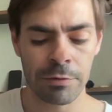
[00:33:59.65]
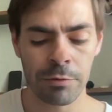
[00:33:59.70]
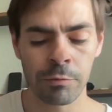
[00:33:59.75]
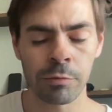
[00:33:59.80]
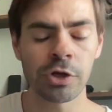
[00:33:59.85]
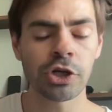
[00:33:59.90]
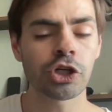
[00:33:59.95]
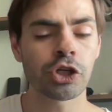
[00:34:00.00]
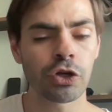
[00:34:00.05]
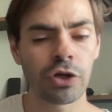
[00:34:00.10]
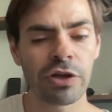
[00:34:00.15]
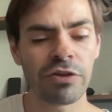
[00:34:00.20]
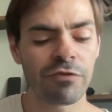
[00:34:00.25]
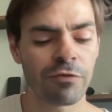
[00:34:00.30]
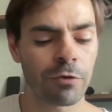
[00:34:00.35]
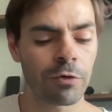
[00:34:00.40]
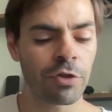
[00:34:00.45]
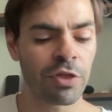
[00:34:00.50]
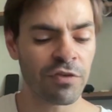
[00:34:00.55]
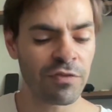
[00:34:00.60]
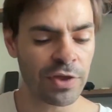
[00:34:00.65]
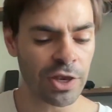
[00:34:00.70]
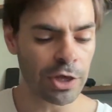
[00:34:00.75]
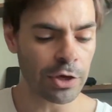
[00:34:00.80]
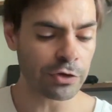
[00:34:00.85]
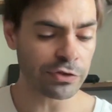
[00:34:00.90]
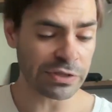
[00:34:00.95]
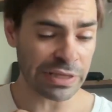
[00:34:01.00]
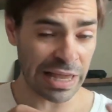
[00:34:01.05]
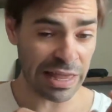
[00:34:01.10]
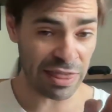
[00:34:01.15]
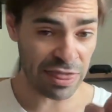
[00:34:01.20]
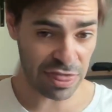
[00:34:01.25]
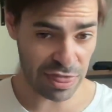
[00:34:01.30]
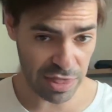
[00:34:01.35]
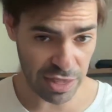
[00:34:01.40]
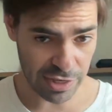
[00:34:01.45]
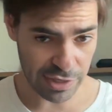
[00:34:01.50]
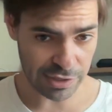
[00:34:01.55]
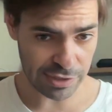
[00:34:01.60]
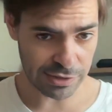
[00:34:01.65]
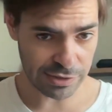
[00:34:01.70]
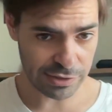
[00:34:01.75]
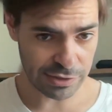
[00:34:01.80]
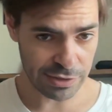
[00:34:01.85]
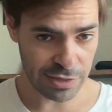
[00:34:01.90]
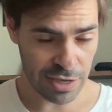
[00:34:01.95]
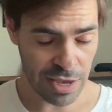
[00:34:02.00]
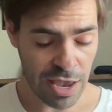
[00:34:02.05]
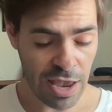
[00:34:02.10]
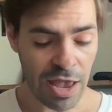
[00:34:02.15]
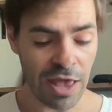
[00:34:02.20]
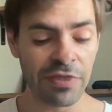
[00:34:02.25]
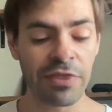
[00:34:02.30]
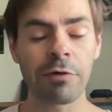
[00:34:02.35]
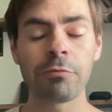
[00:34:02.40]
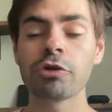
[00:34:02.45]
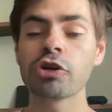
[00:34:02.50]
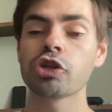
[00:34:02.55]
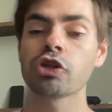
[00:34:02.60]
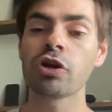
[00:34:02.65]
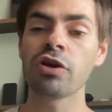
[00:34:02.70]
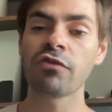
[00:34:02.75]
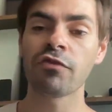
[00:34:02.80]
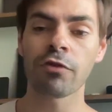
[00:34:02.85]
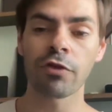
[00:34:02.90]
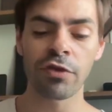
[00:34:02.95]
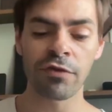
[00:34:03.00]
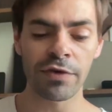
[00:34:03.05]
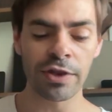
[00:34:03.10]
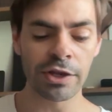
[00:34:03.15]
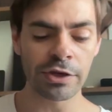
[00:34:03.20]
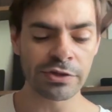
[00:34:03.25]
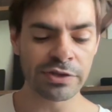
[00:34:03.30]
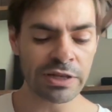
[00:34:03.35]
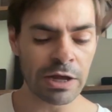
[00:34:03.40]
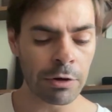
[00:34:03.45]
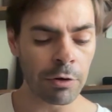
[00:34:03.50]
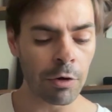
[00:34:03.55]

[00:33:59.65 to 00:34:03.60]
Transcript: We're shooting for the videos like this, and then we're shooting for the videos that